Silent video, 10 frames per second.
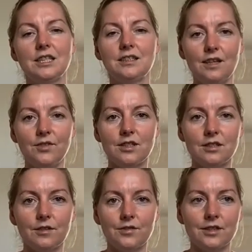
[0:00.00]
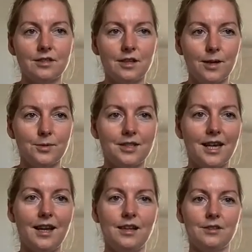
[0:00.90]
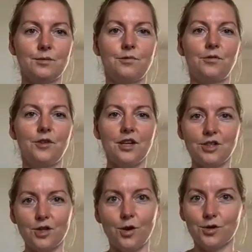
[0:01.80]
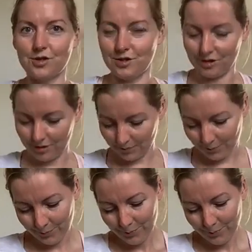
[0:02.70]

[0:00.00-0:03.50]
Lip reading: Just give yourself this time to take in some fresh oxygen.